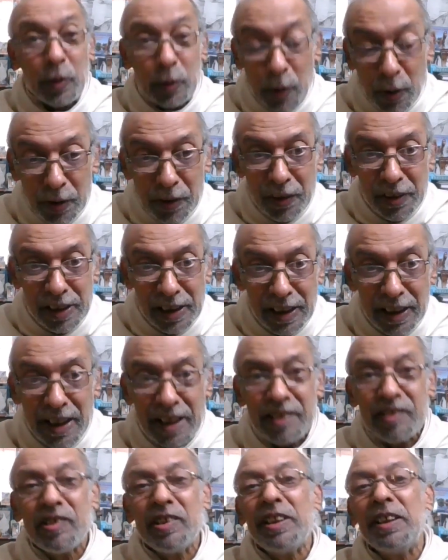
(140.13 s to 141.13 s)
not
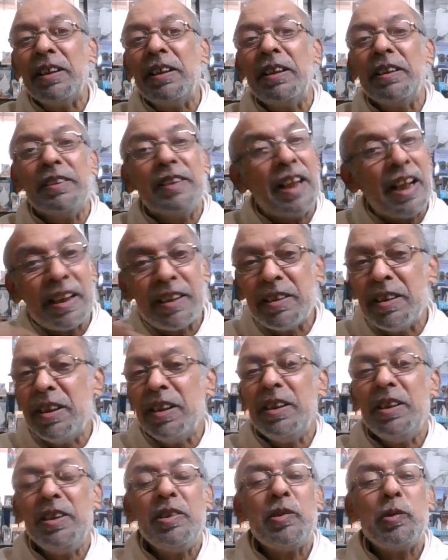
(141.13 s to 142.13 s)
realizing that
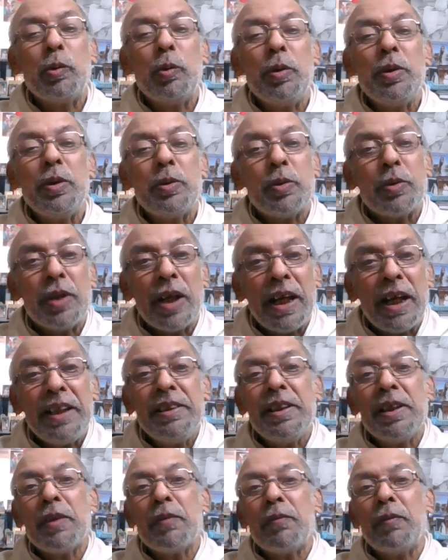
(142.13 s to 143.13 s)
he's going to die
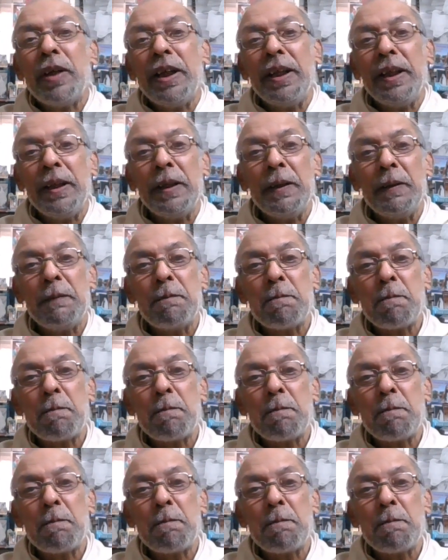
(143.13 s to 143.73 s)
there one day.